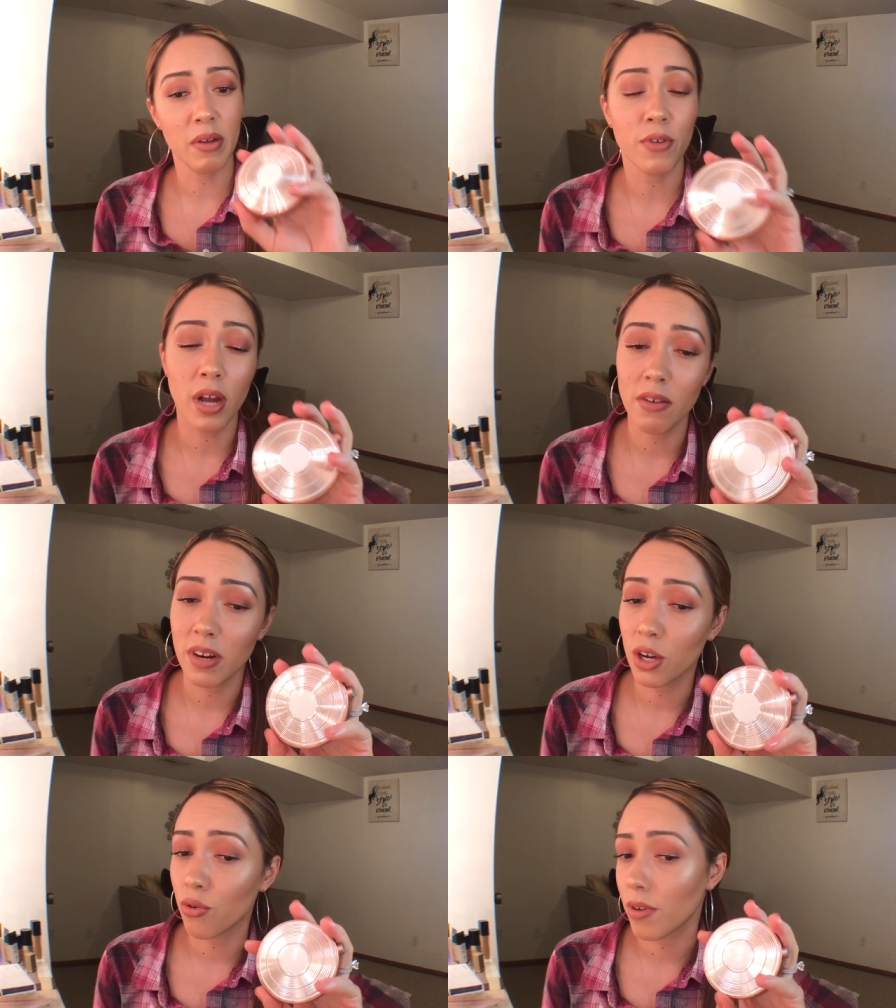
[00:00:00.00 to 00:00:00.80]
If you're
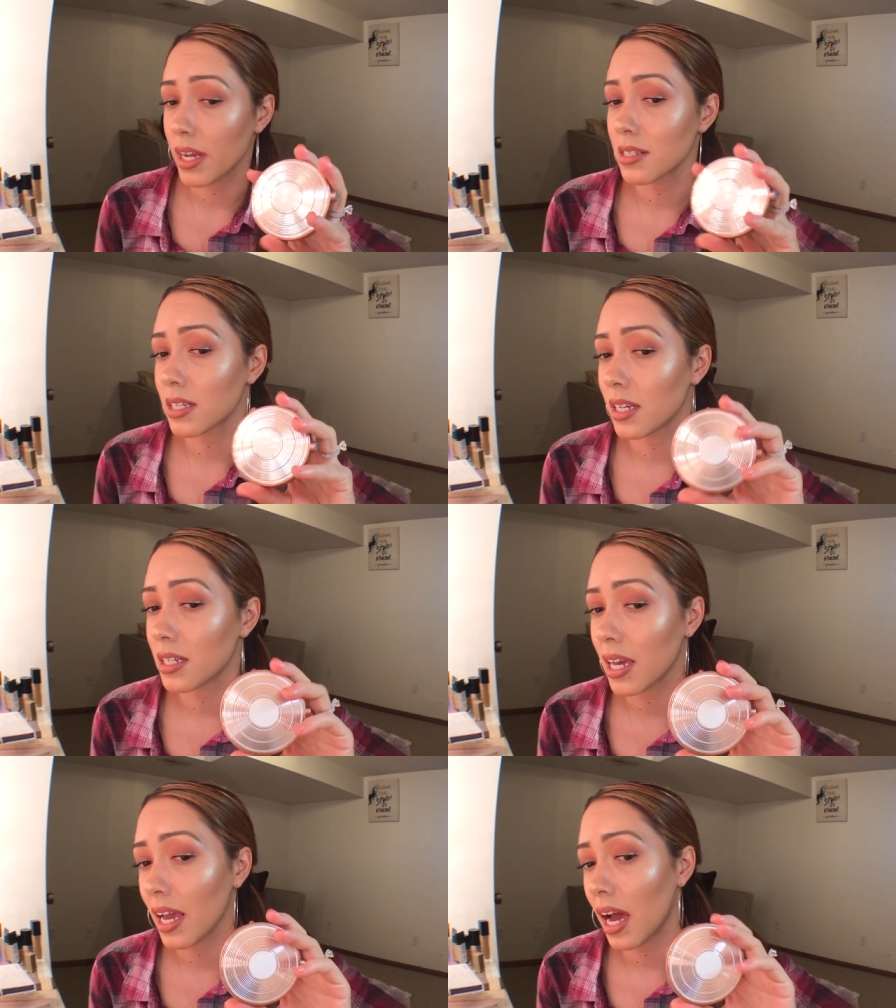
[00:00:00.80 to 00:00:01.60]
having a great
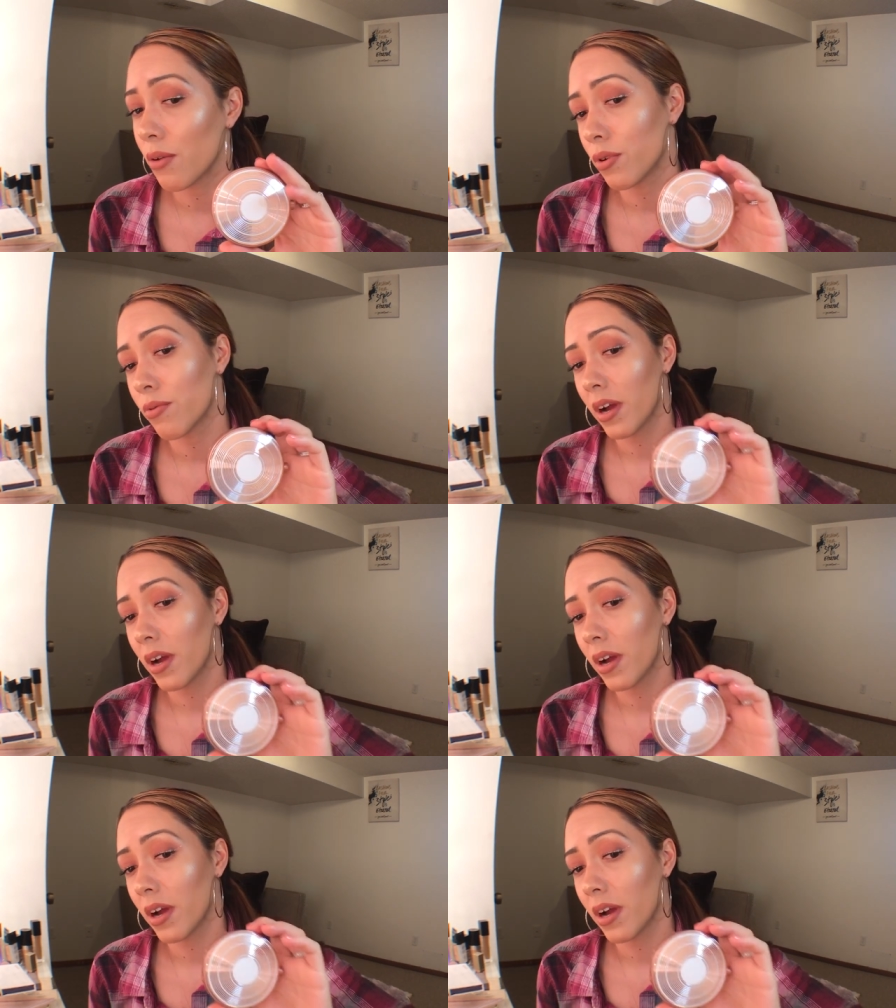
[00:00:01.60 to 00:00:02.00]
skin day, I would